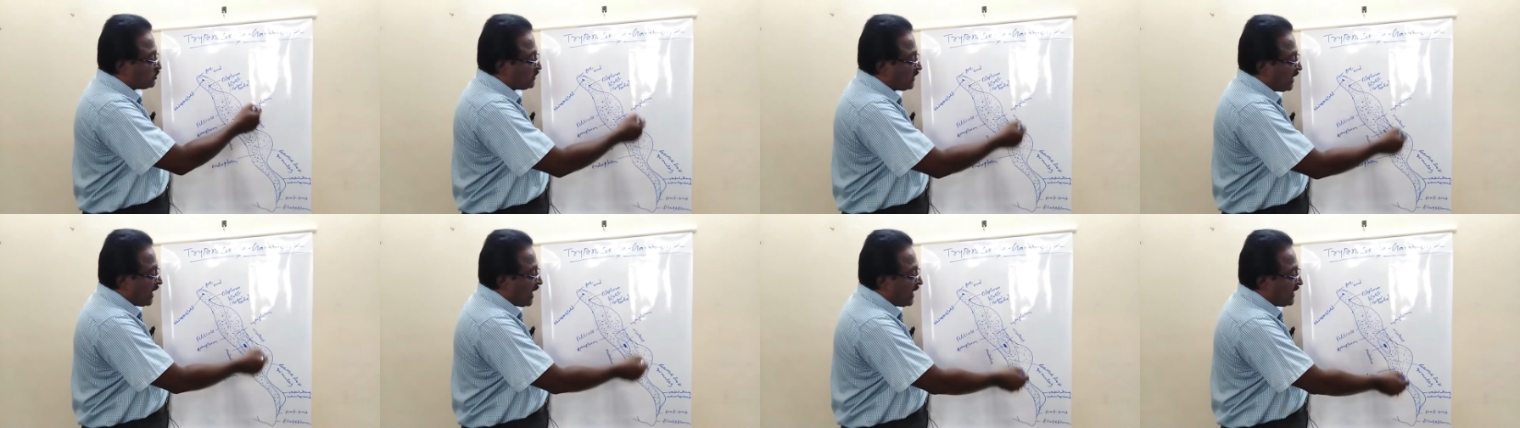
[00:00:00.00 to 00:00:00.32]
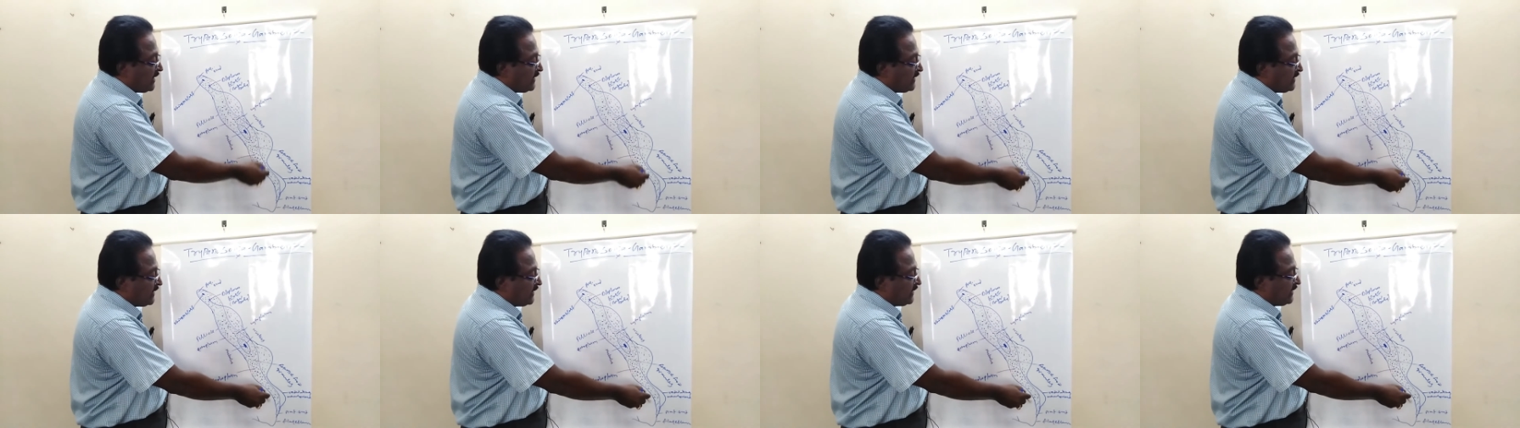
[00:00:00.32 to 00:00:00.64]

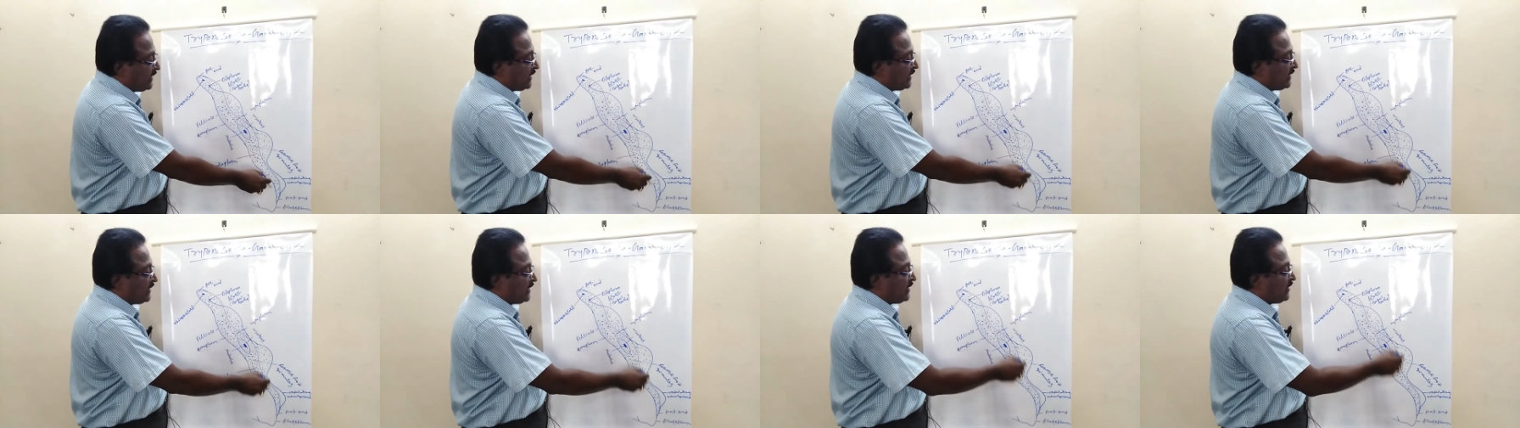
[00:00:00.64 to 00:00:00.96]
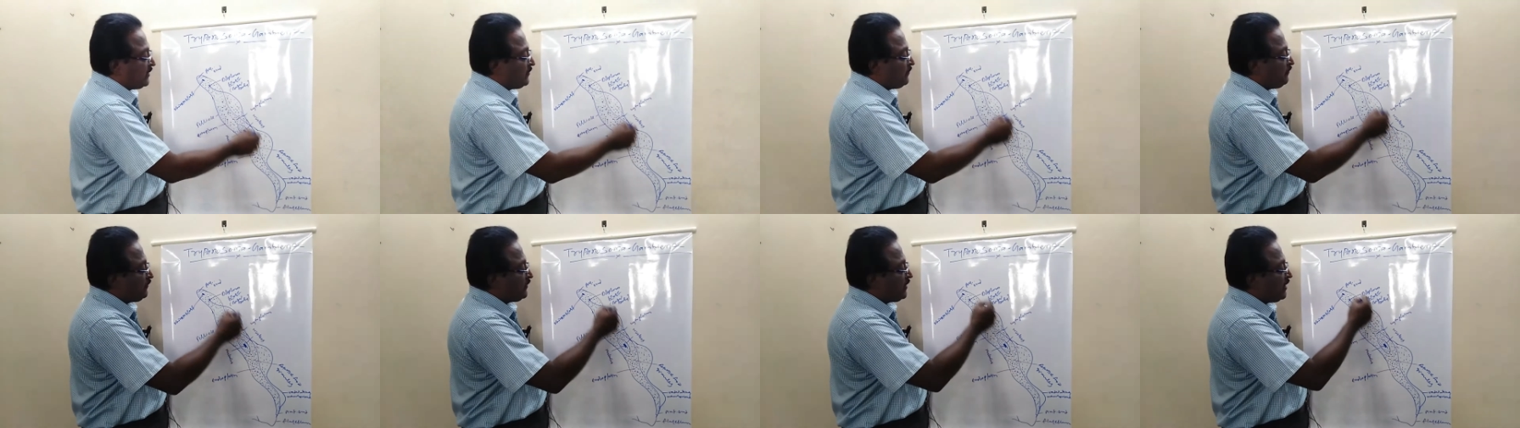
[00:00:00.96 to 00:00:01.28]

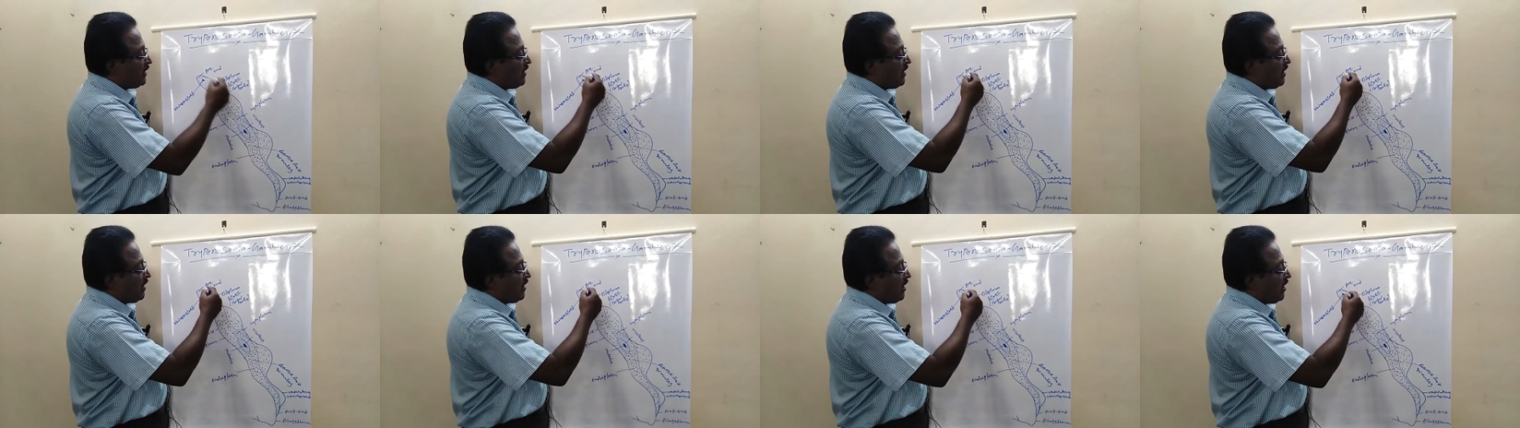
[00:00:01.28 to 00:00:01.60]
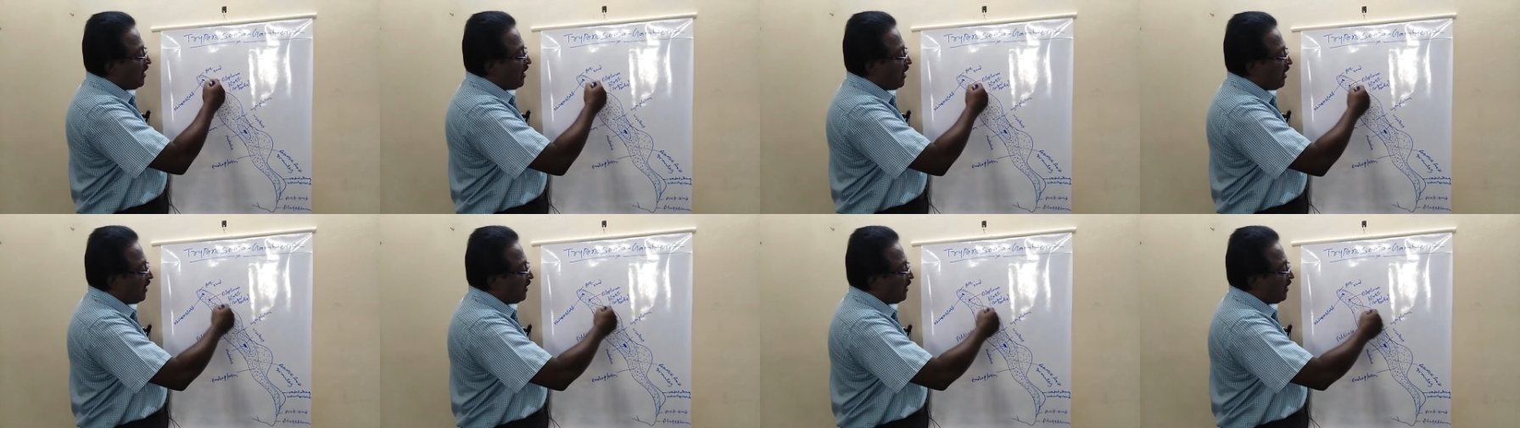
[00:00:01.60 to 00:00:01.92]
anteriorly
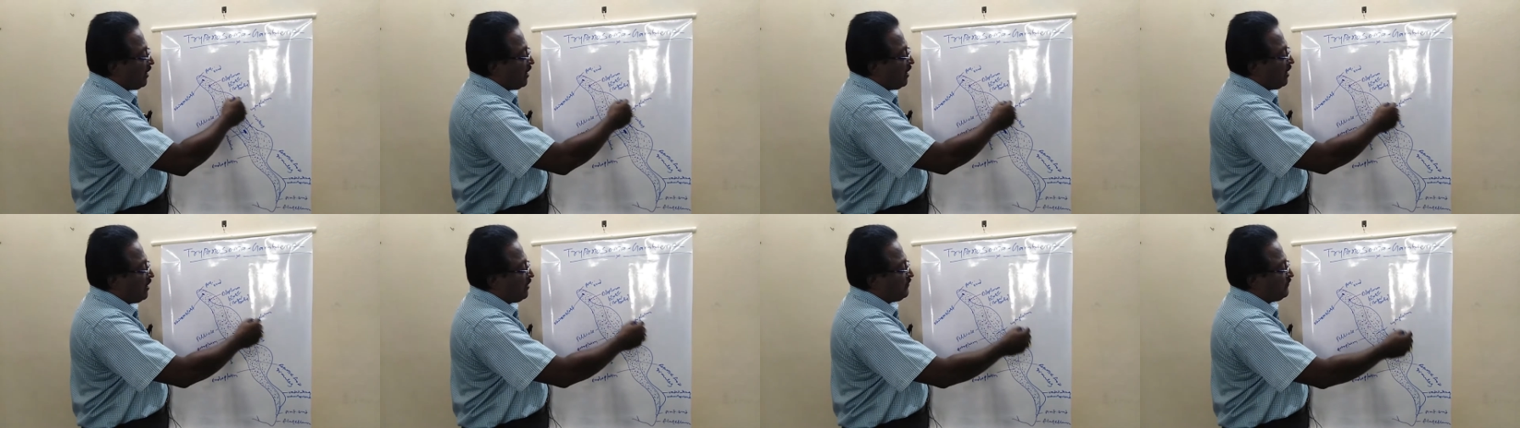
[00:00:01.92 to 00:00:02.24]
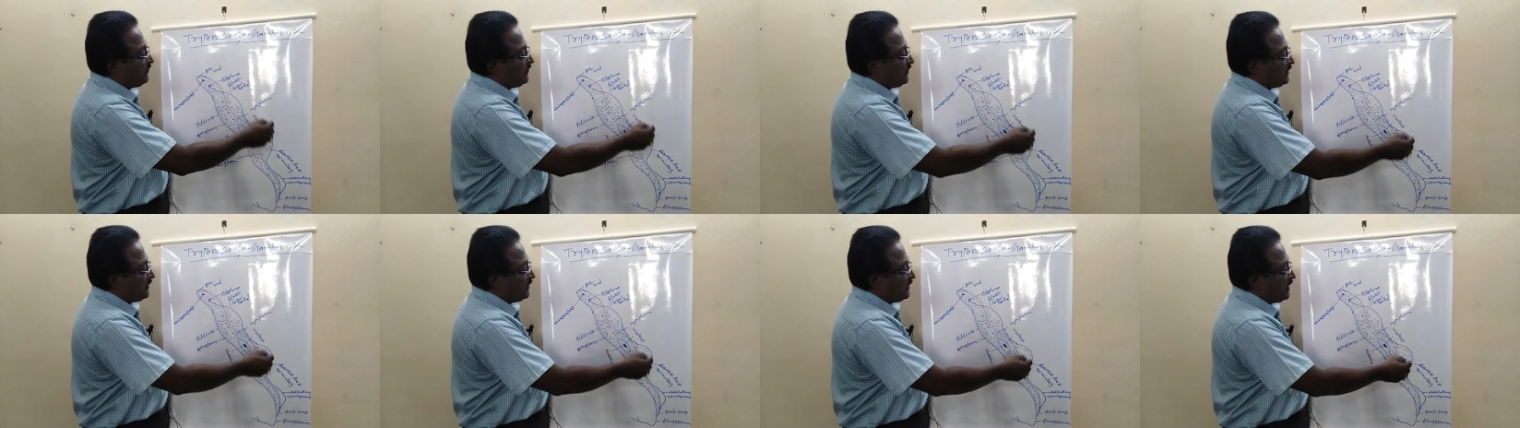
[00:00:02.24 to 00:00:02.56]
along
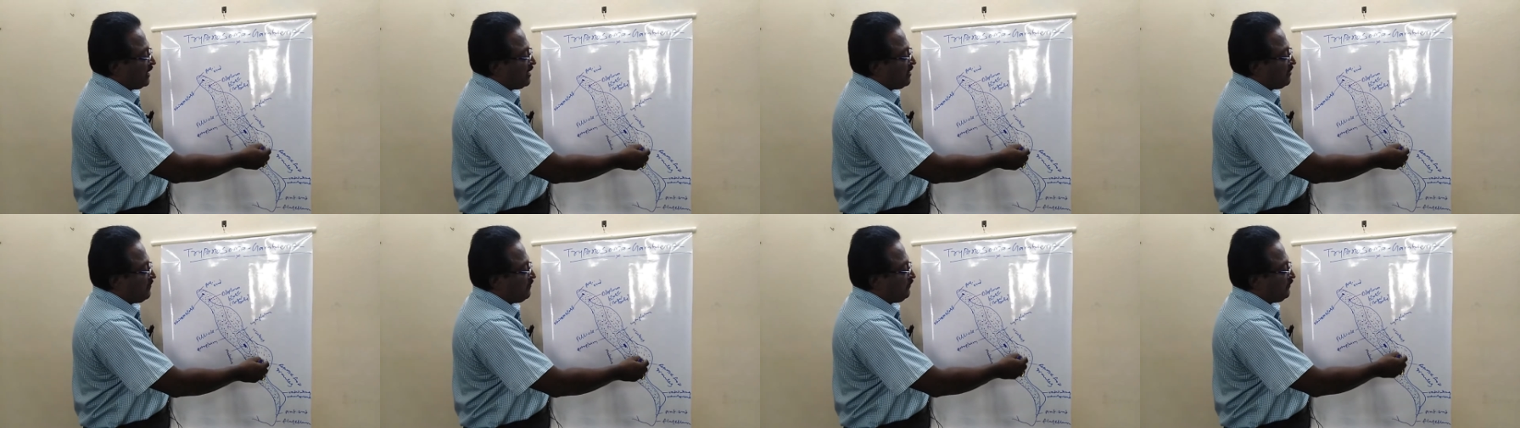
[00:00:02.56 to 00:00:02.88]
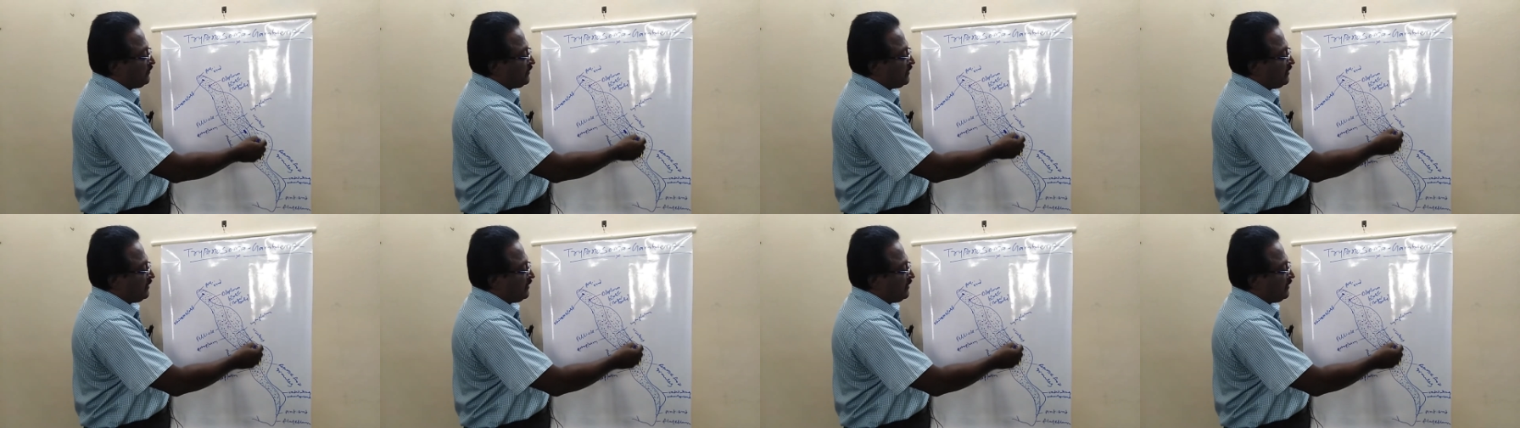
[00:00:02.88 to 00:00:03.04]
with the